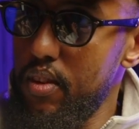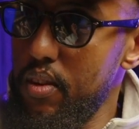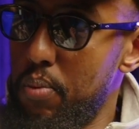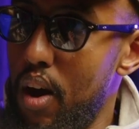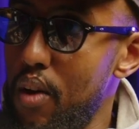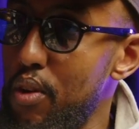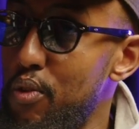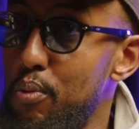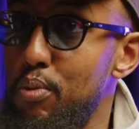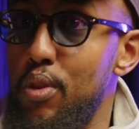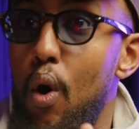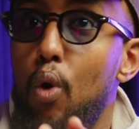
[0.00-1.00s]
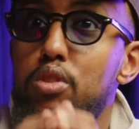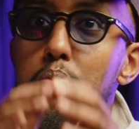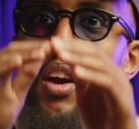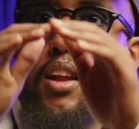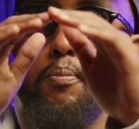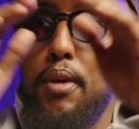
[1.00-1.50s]
Part of the ultimate
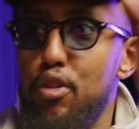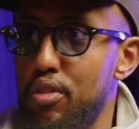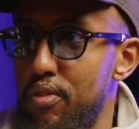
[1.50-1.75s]
kind of picture of the